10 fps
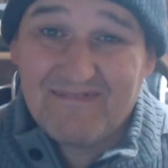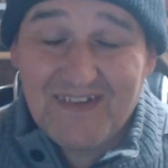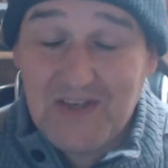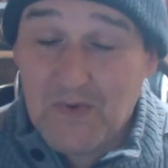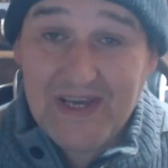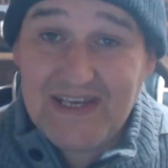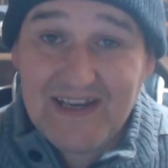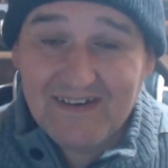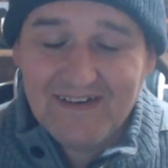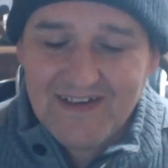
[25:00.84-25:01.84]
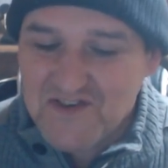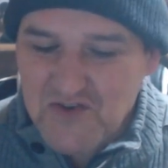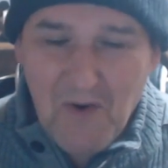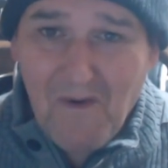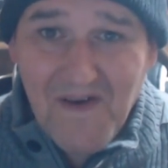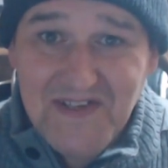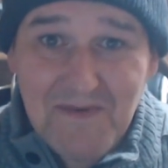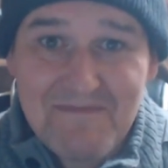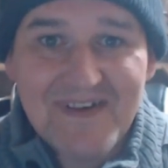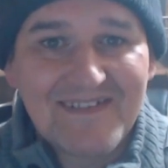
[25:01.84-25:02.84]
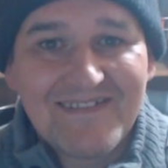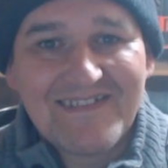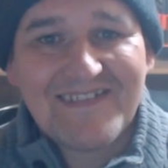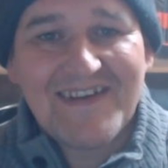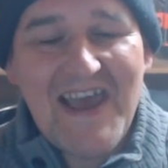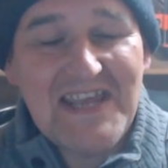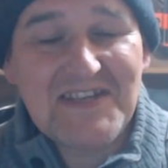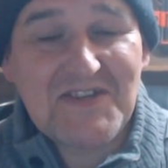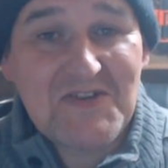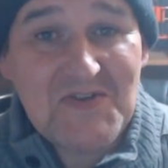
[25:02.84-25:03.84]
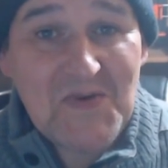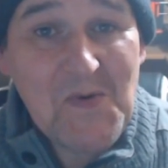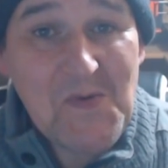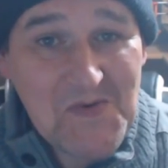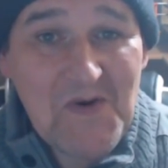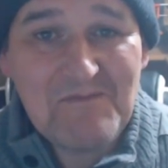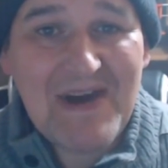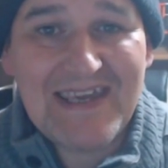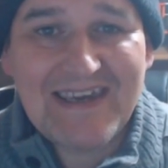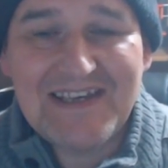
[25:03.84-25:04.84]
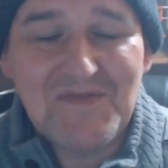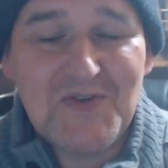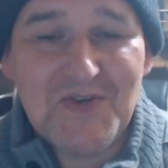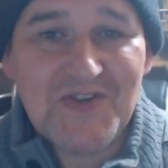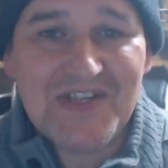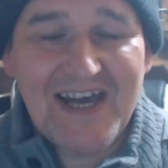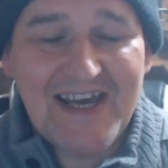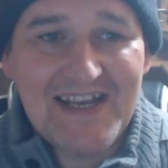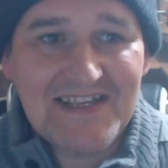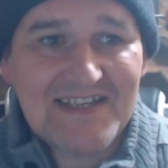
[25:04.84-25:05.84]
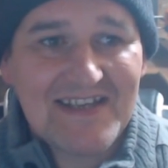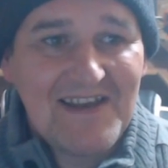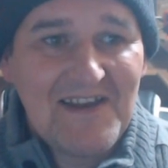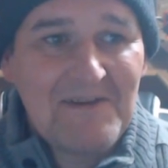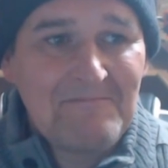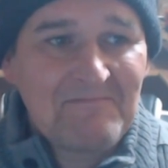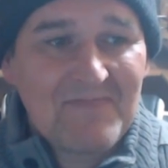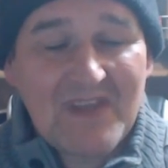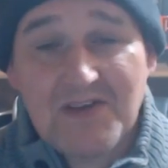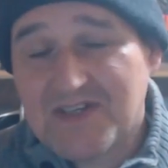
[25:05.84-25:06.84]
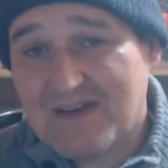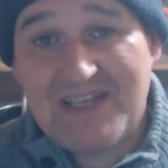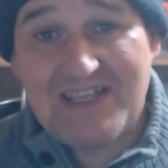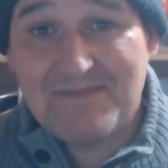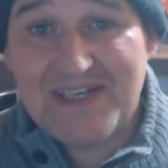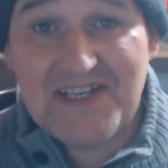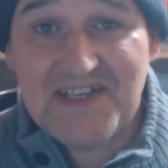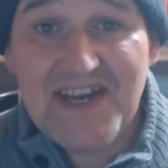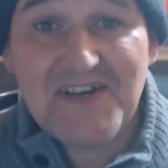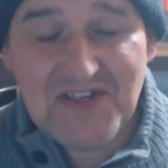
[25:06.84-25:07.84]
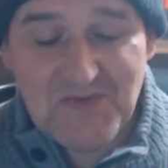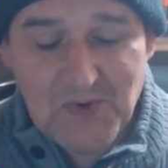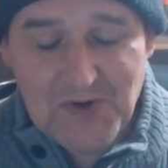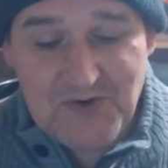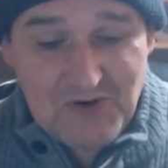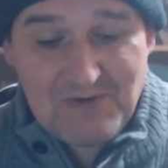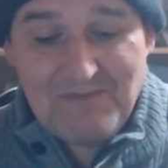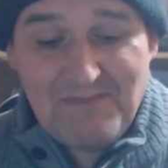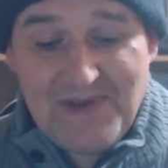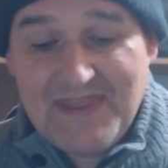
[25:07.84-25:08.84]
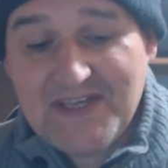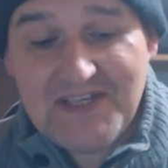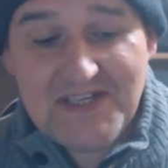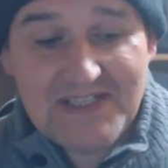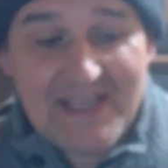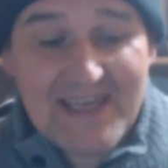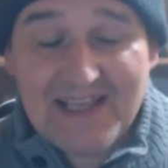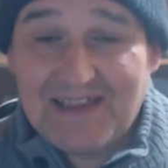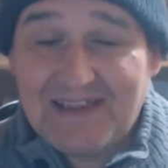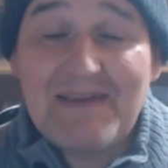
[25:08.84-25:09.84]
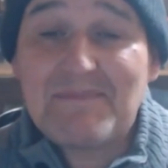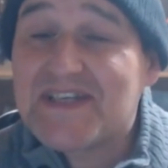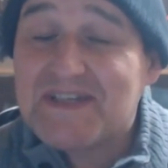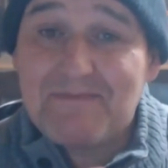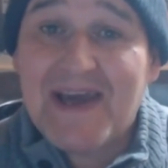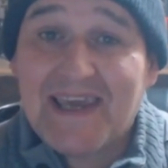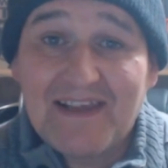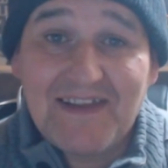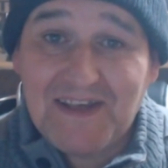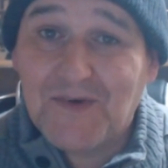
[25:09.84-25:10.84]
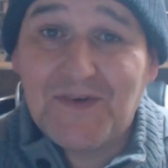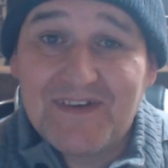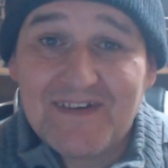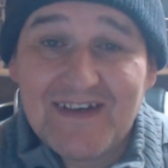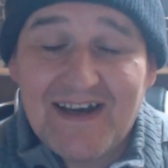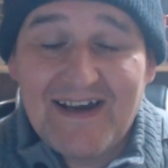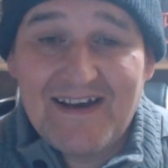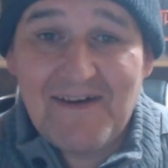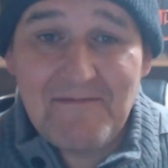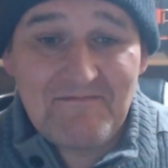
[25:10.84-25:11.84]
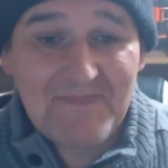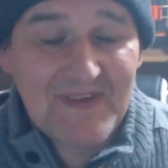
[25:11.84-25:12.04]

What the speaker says: No idea. It's awesome! It's so not my kind of juice, and it's because I'm into my desserts and whatnot, but this is like lip-smackingly good. I